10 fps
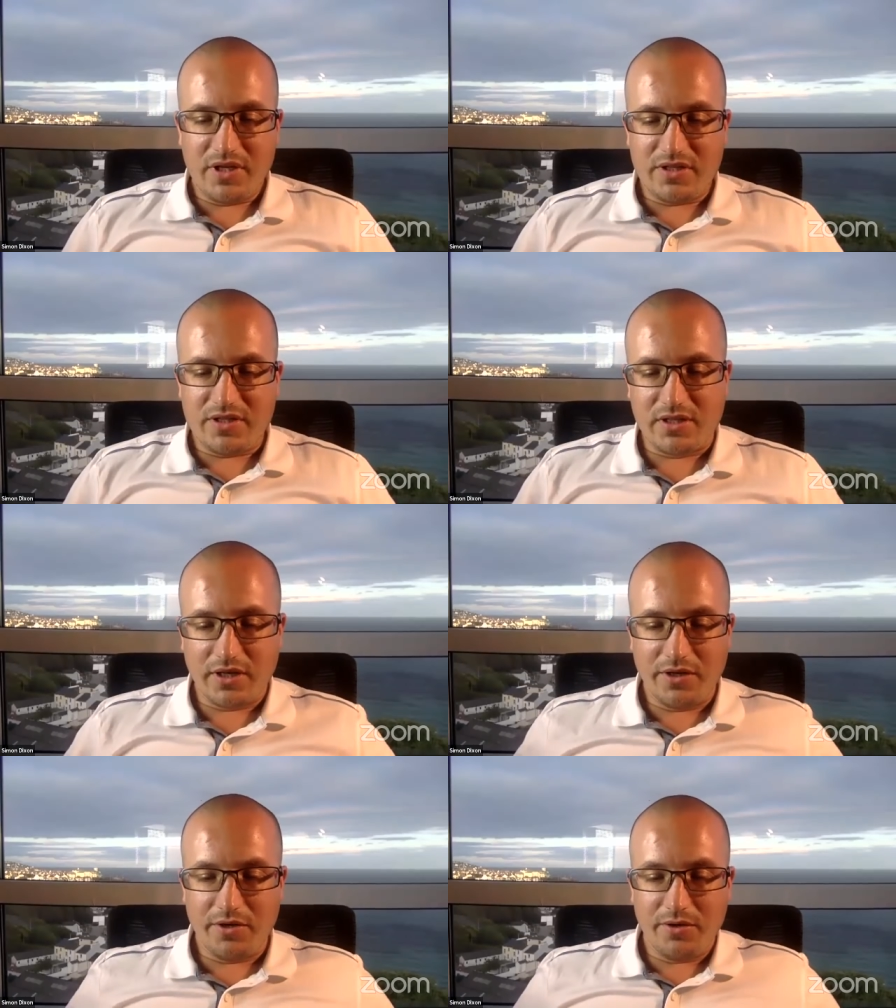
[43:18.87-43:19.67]

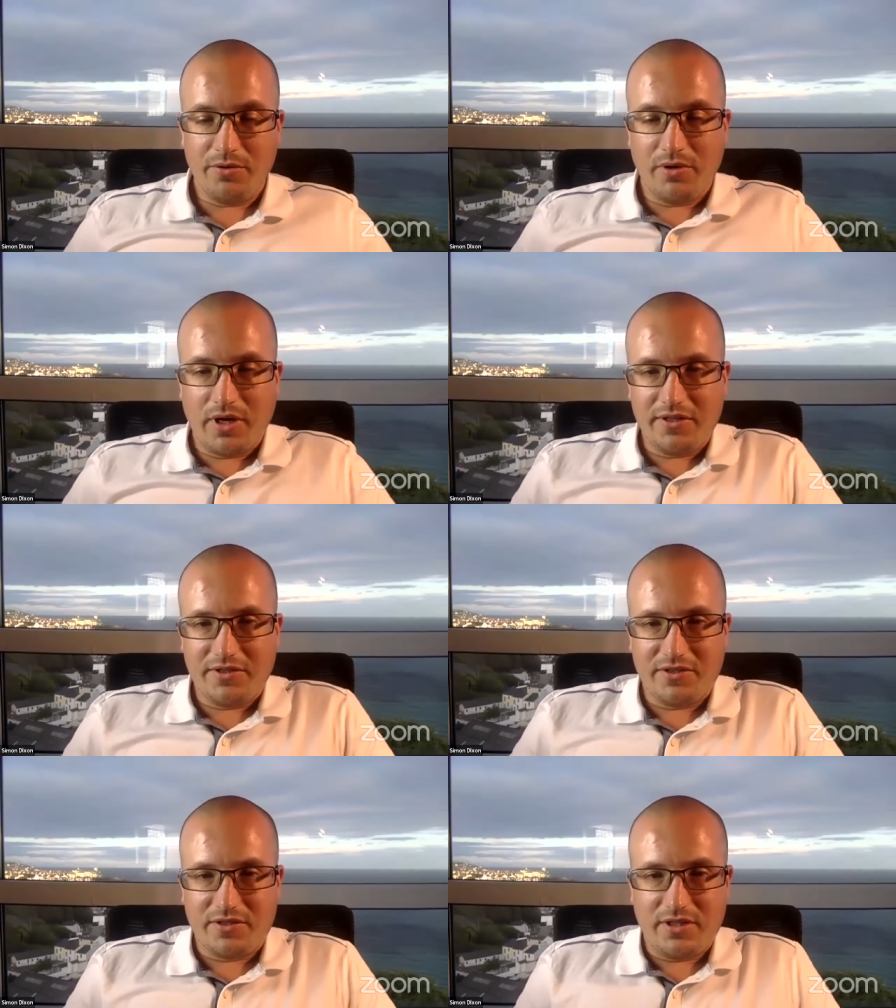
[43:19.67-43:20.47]
So I
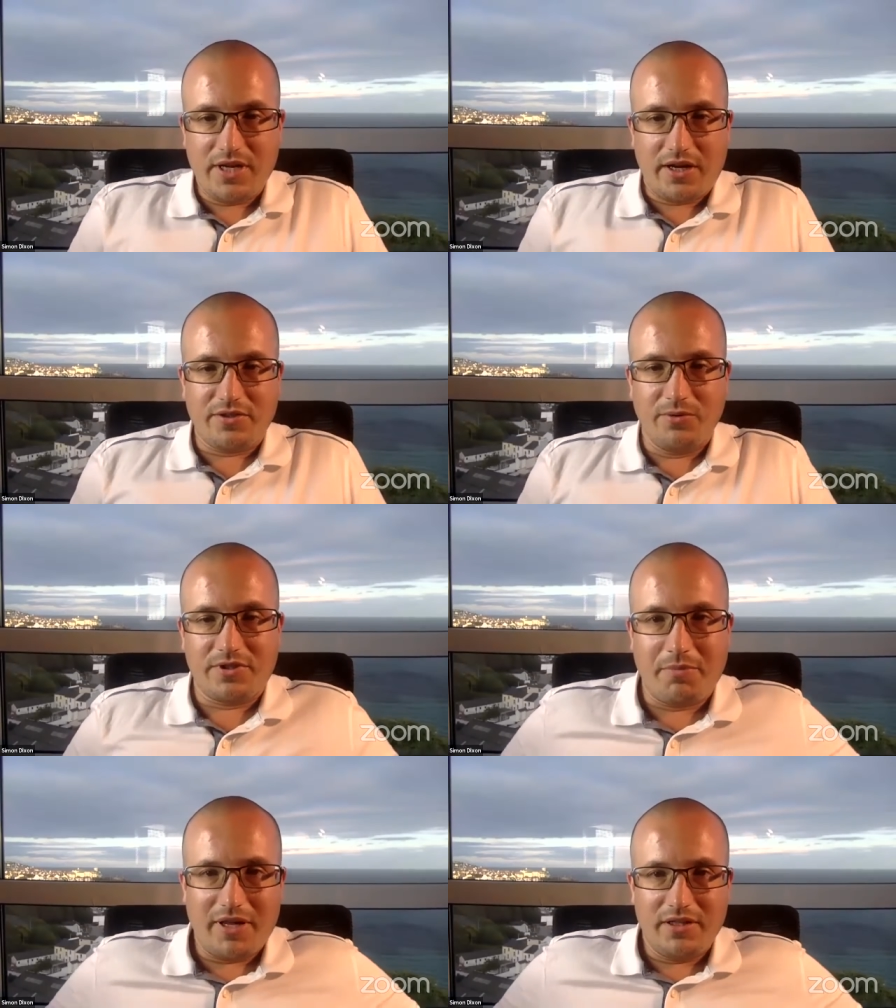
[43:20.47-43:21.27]
talked
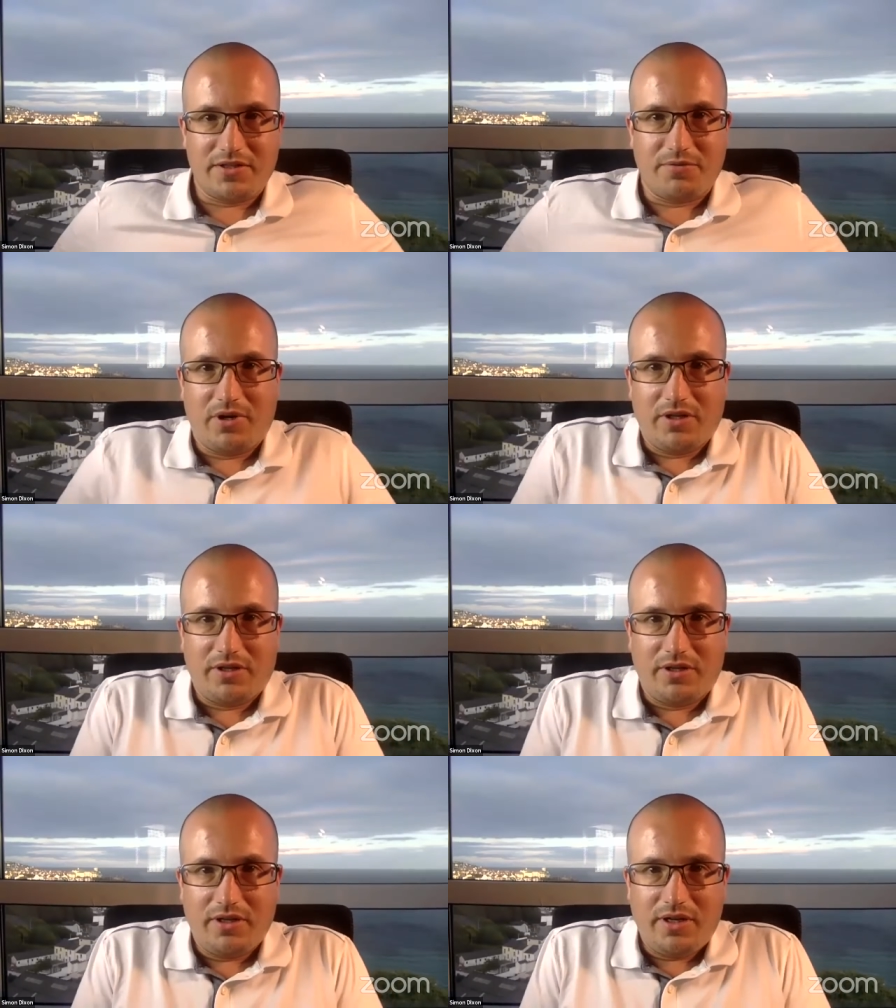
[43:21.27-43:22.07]
about this
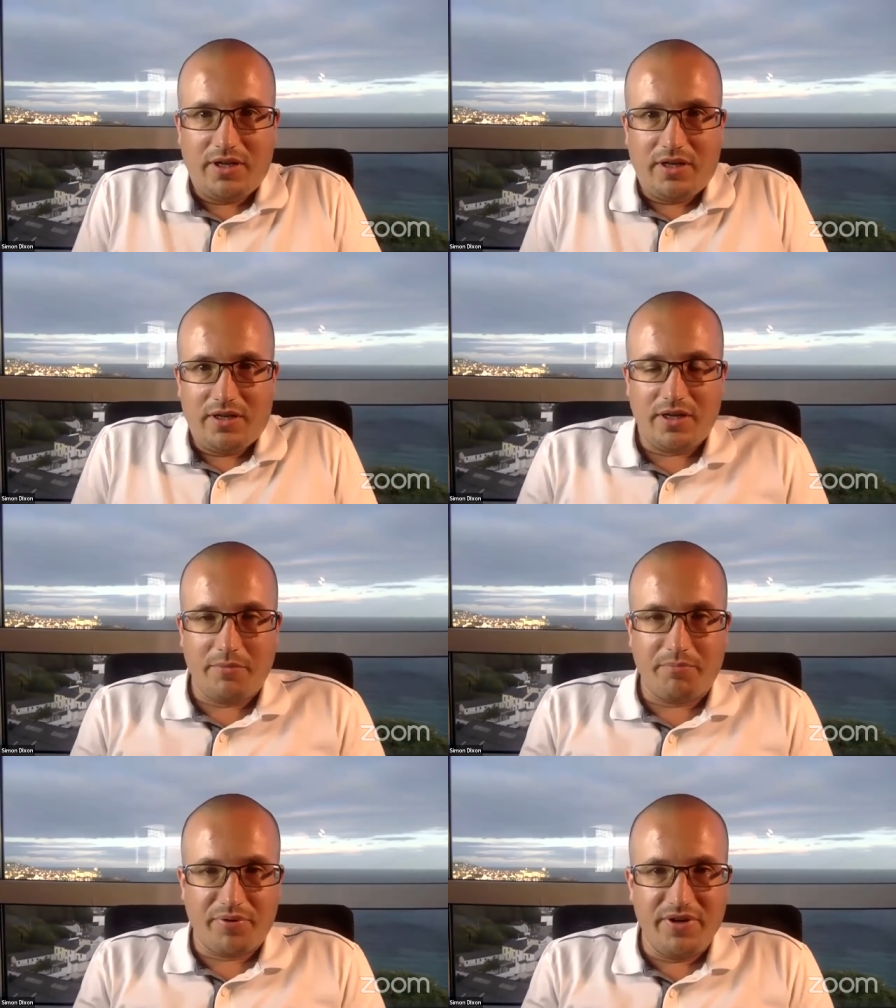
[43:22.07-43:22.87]
one
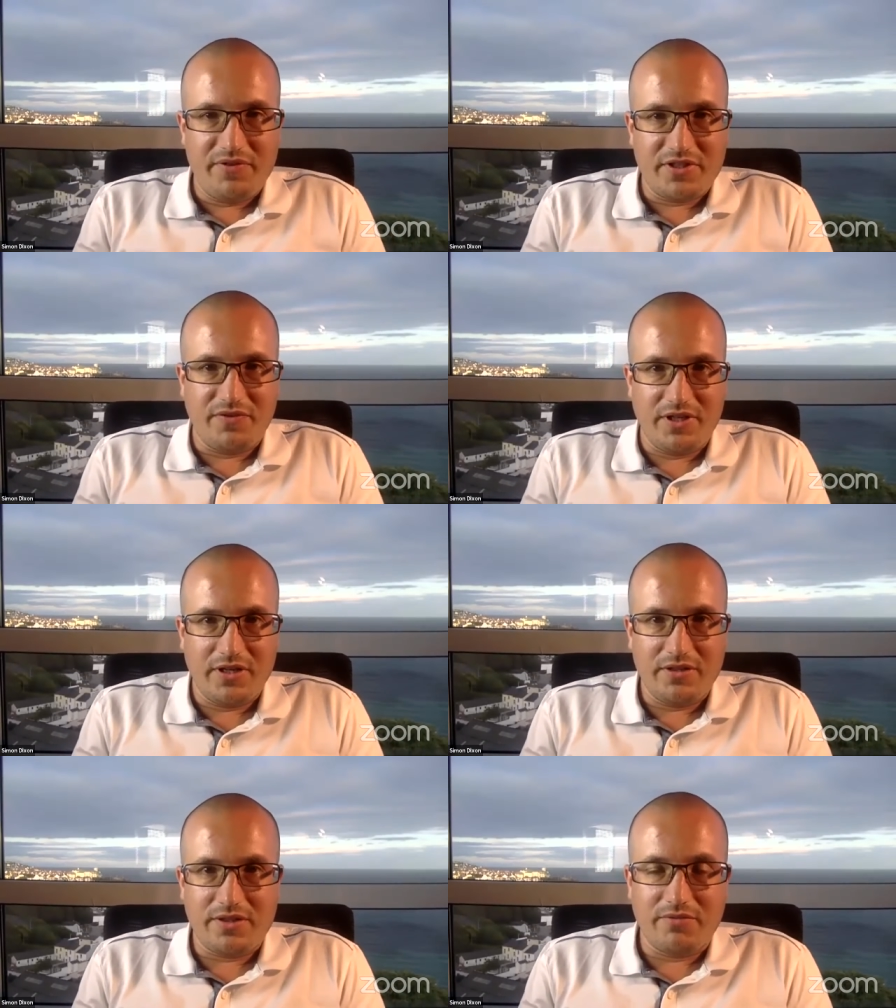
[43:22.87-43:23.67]
in previous
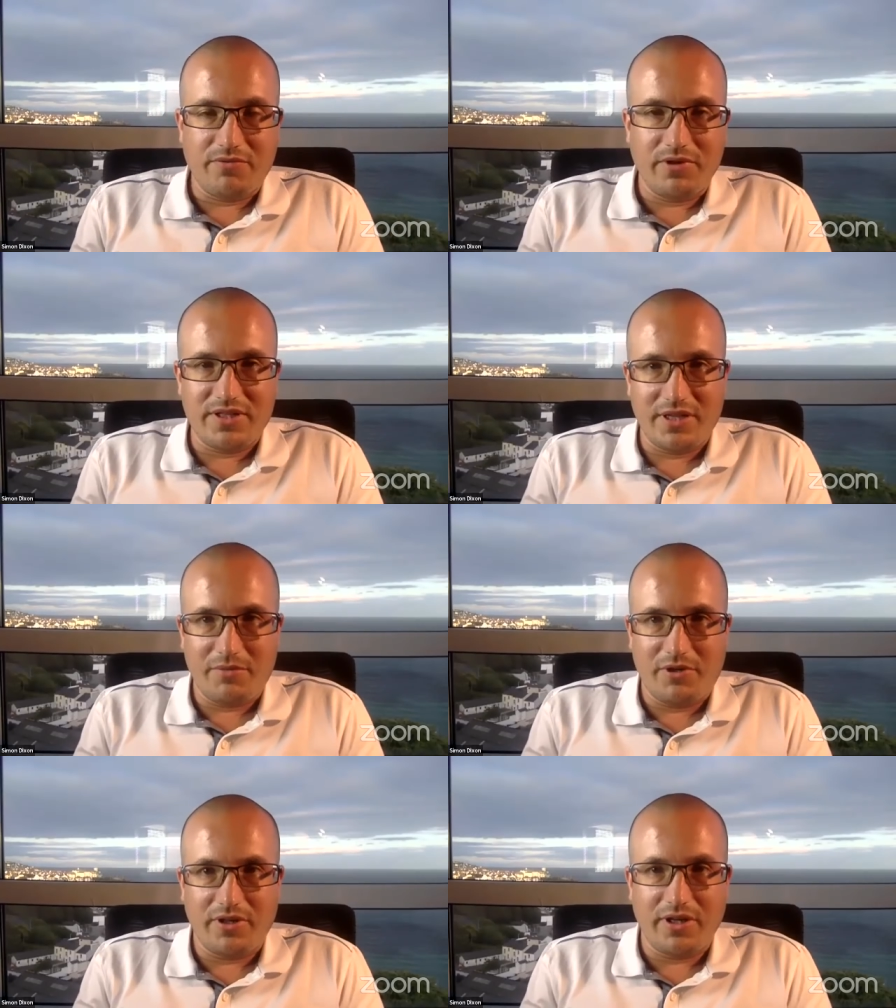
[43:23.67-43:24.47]
videos, the real estate
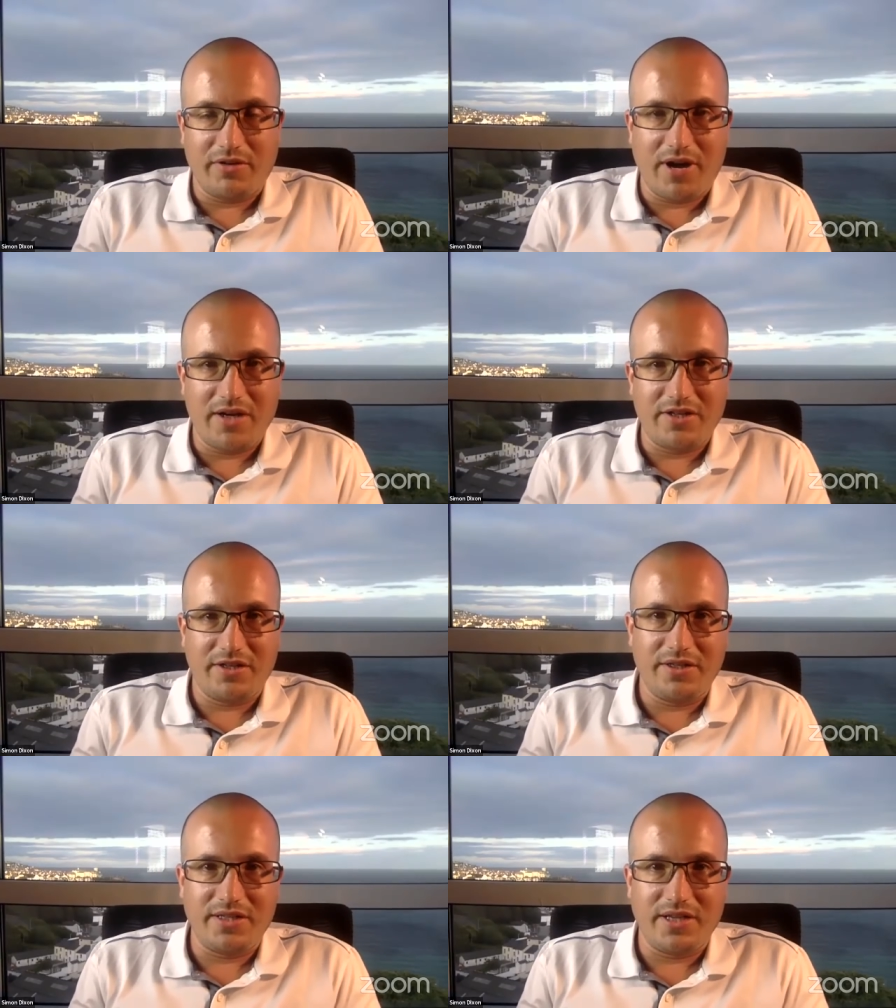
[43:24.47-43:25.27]
market crash
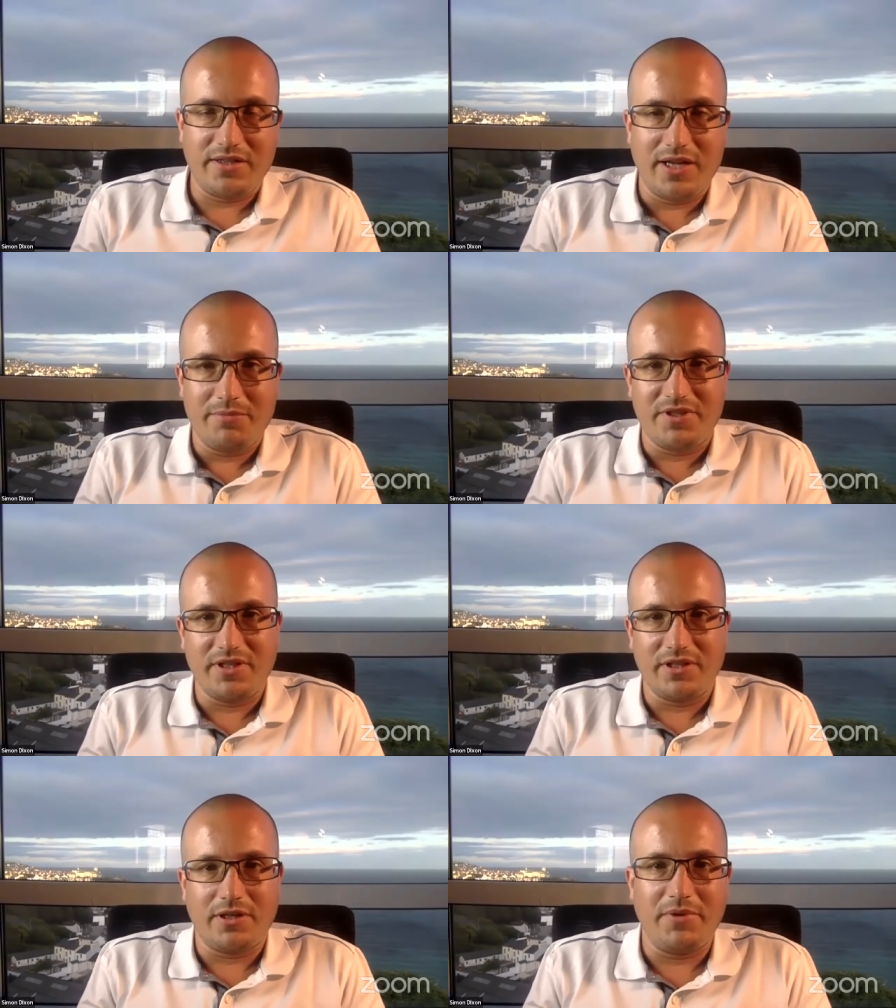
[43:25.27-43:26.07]
and the 10 steps that
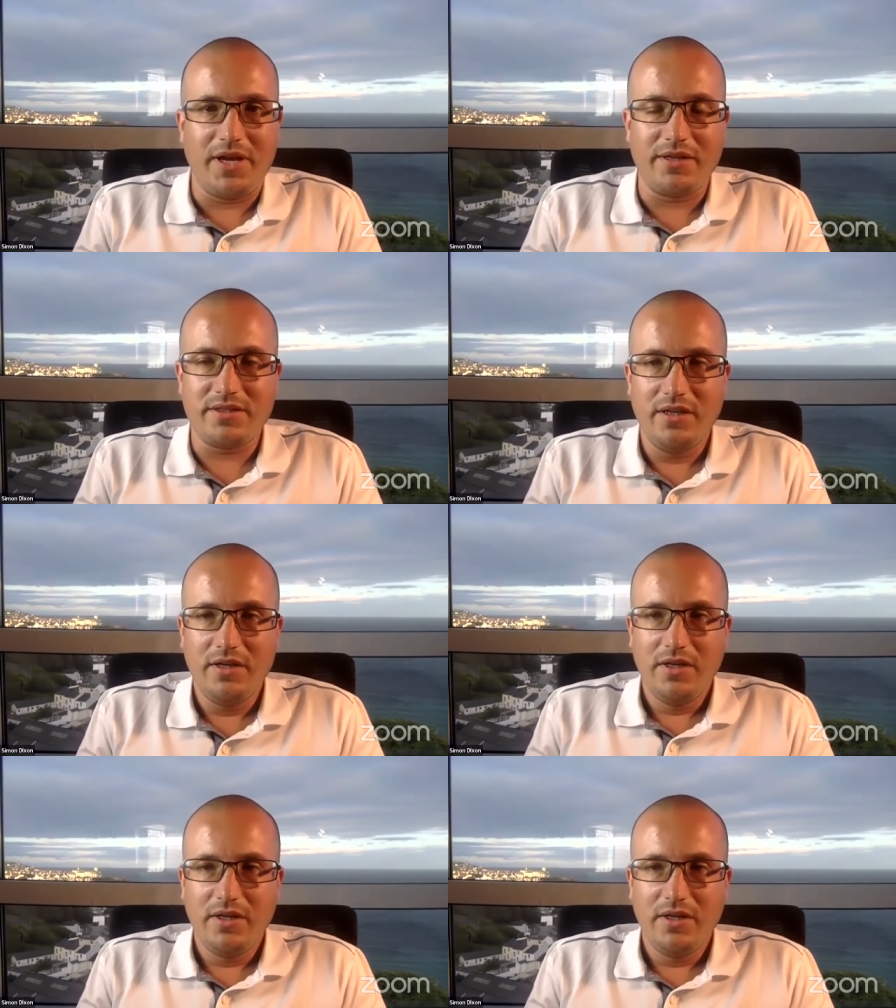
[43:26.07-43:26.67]
come next.